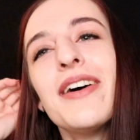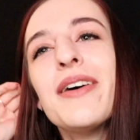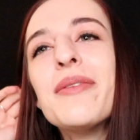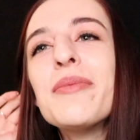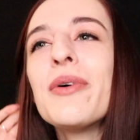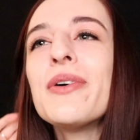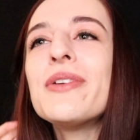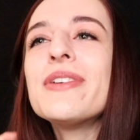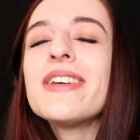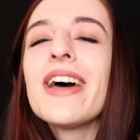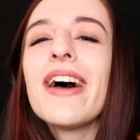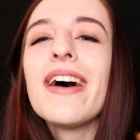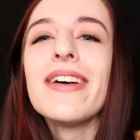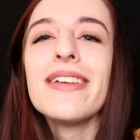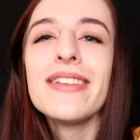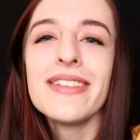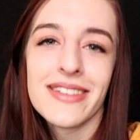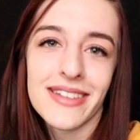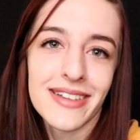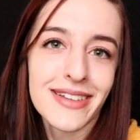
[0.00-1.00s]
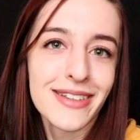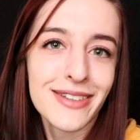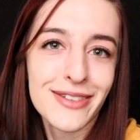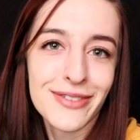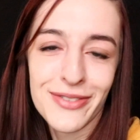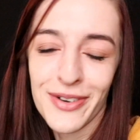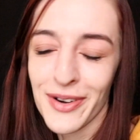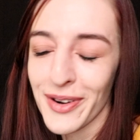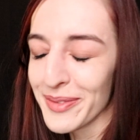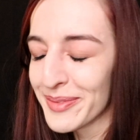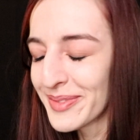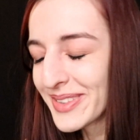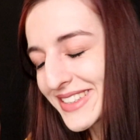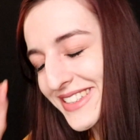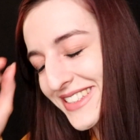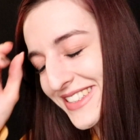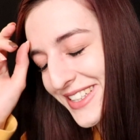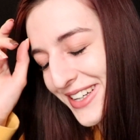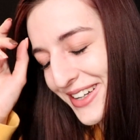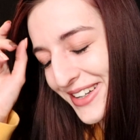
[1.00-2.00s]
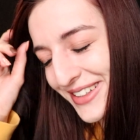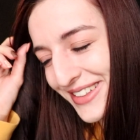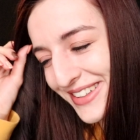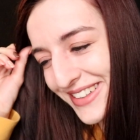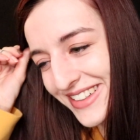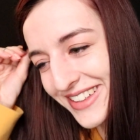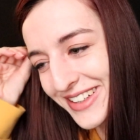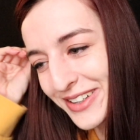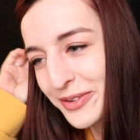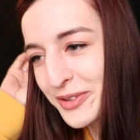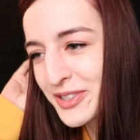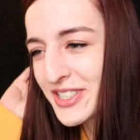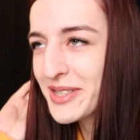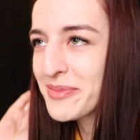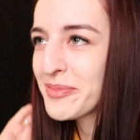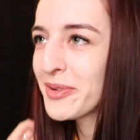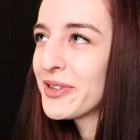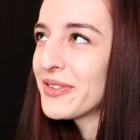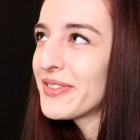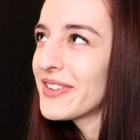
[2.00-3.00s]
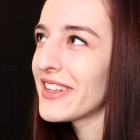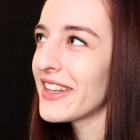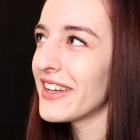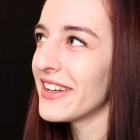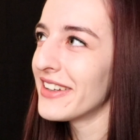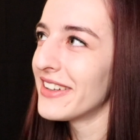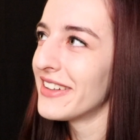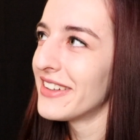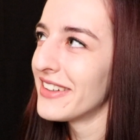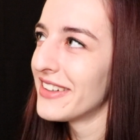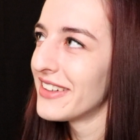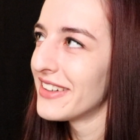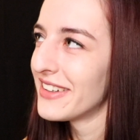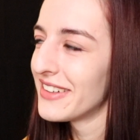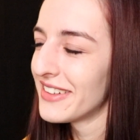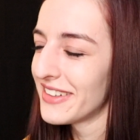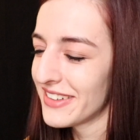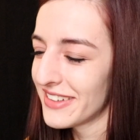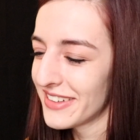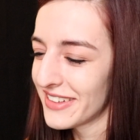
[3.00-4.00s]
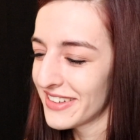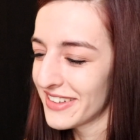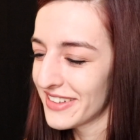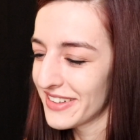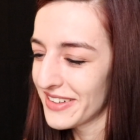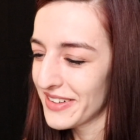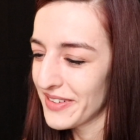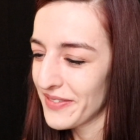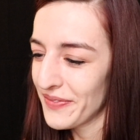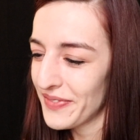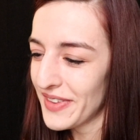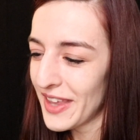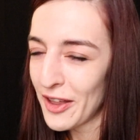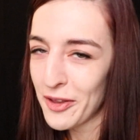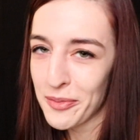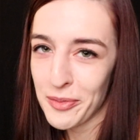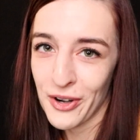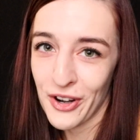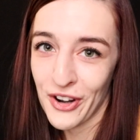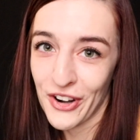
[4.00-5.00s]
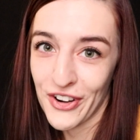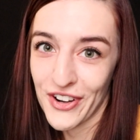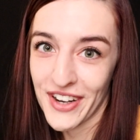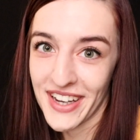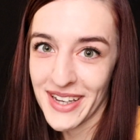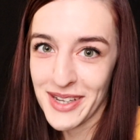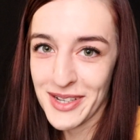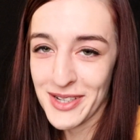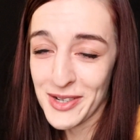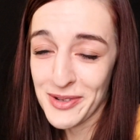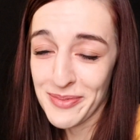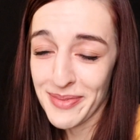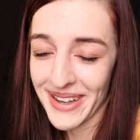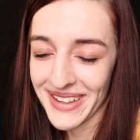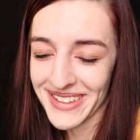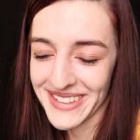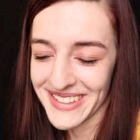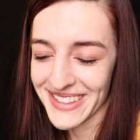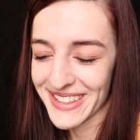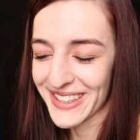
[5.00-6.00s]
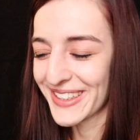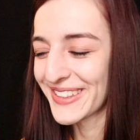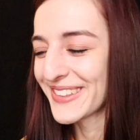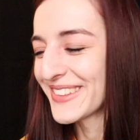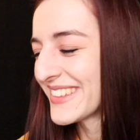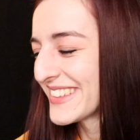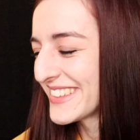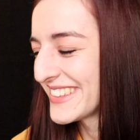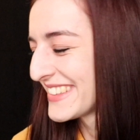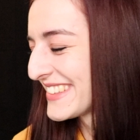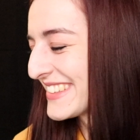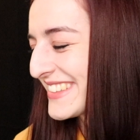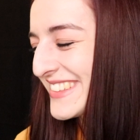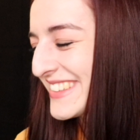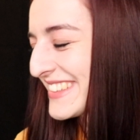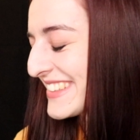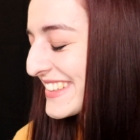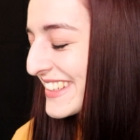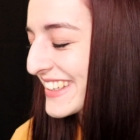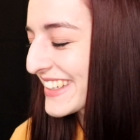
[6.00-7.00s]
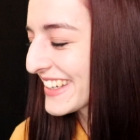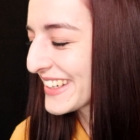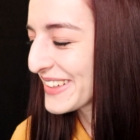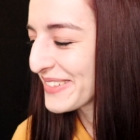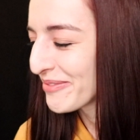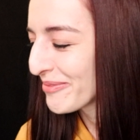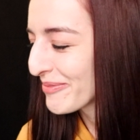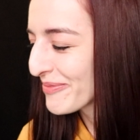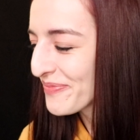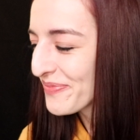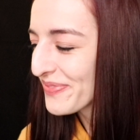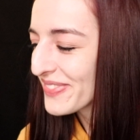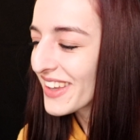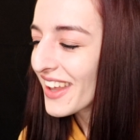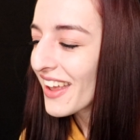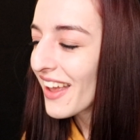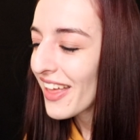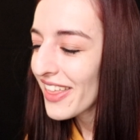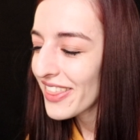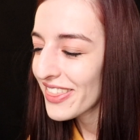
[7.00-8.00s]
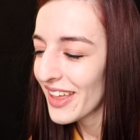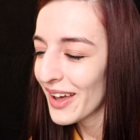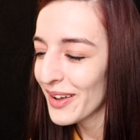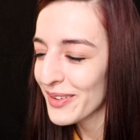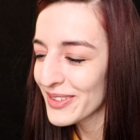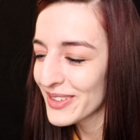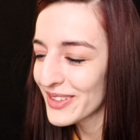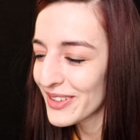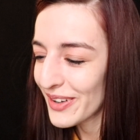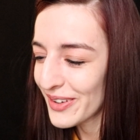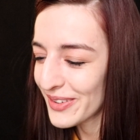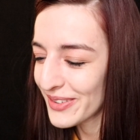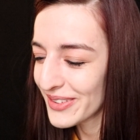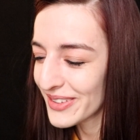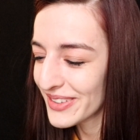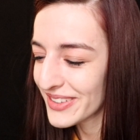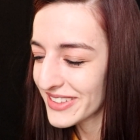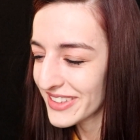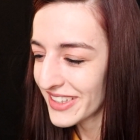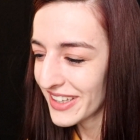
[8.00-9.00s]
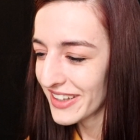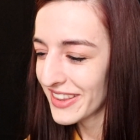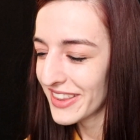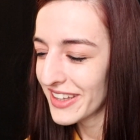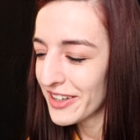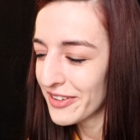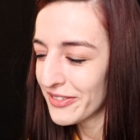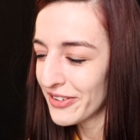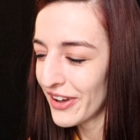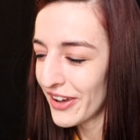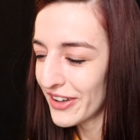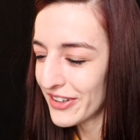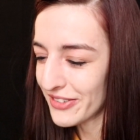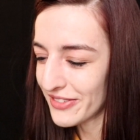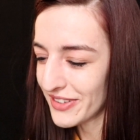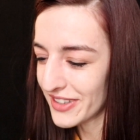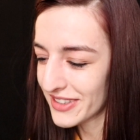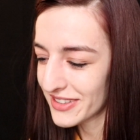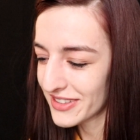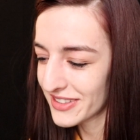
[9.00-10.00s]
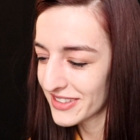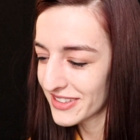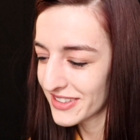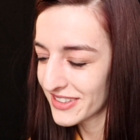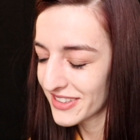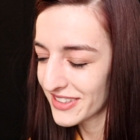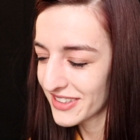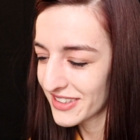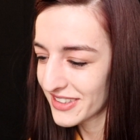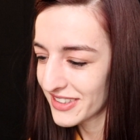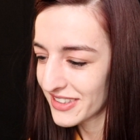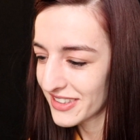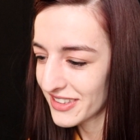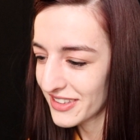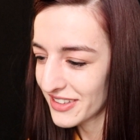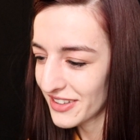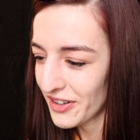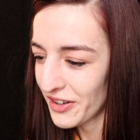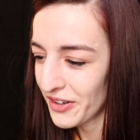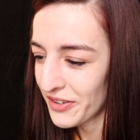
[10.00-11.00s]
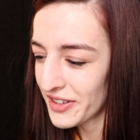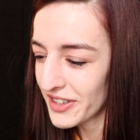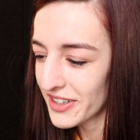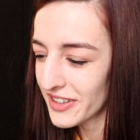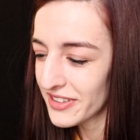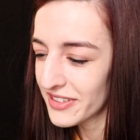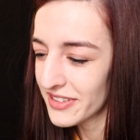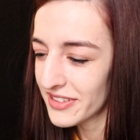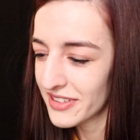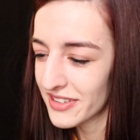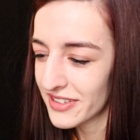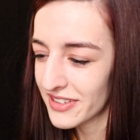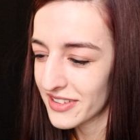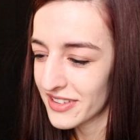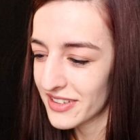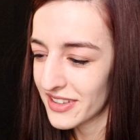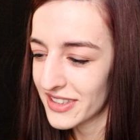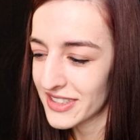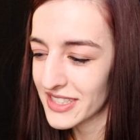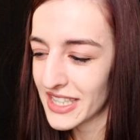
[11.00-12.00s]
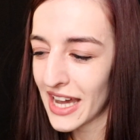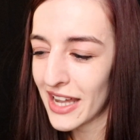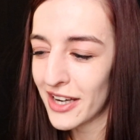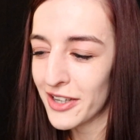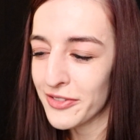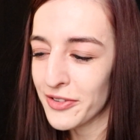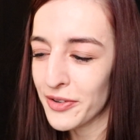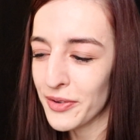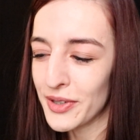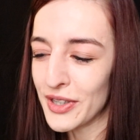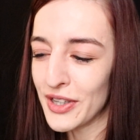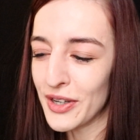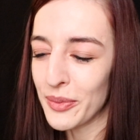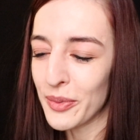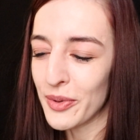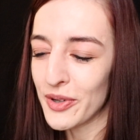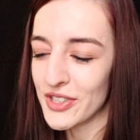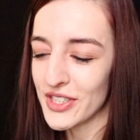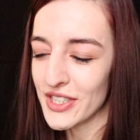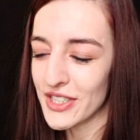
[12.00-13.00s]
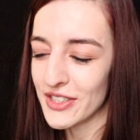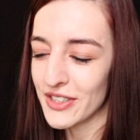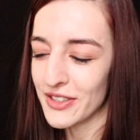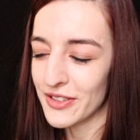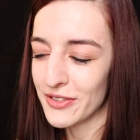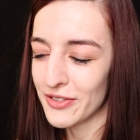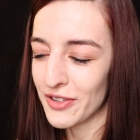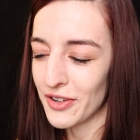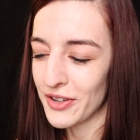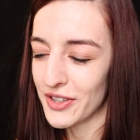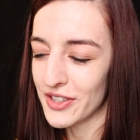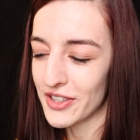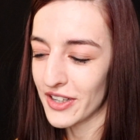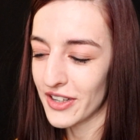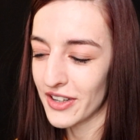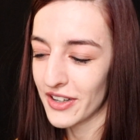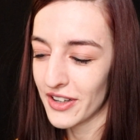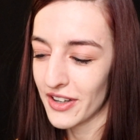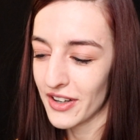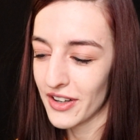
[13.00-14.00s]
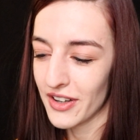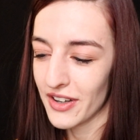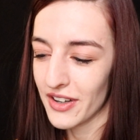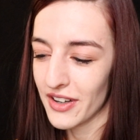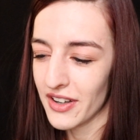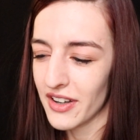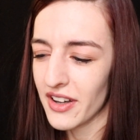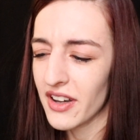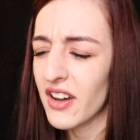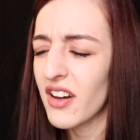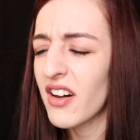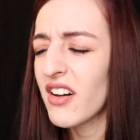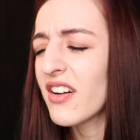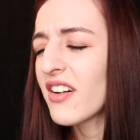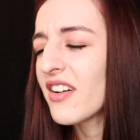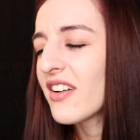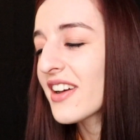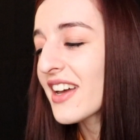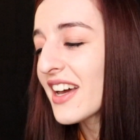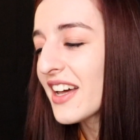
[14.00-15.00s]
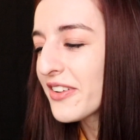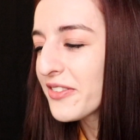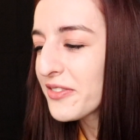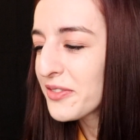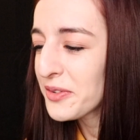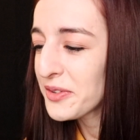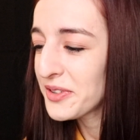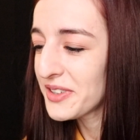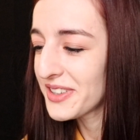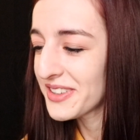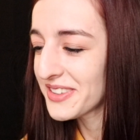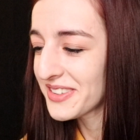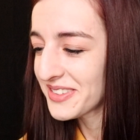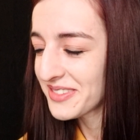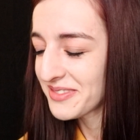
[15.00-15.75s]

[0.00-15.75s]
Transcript: Montez is from. So, well, she moved there. Albuquerque, New Mexico. Okay. Thousand Oaks. I think I've heard of this. Oregon? It's California, Washington, Florida. Oh, California.